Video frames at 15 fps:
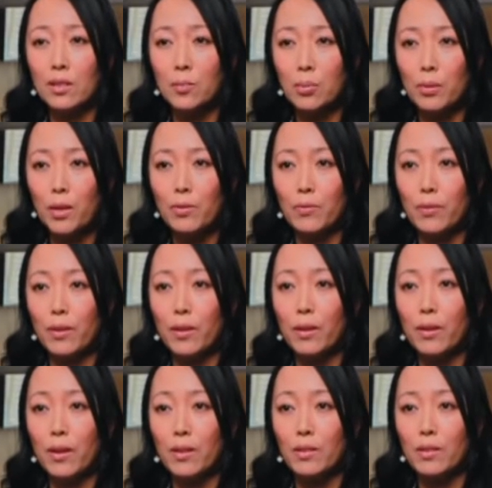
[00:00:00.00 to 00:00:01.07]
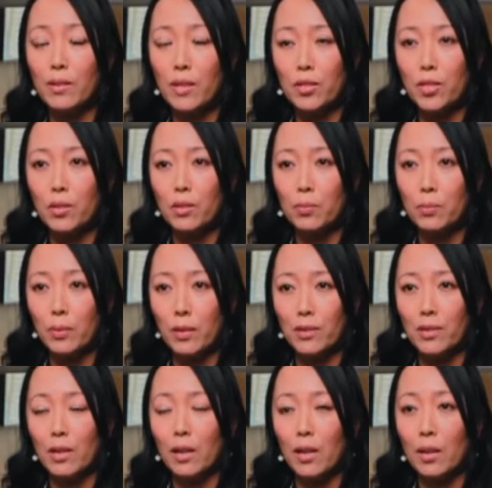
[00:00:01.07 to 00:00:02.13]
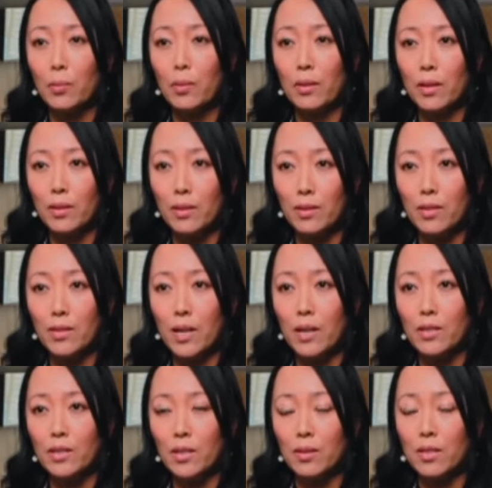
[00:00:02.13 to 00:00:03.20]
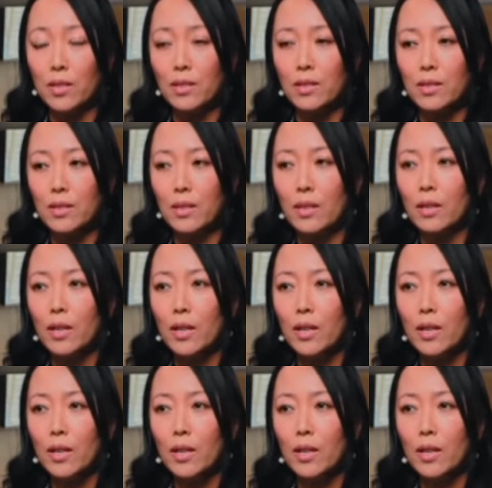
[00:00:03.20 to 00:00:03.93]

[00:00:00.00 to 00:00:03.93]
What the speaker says: briefing at the National Press Club in the States, in DC,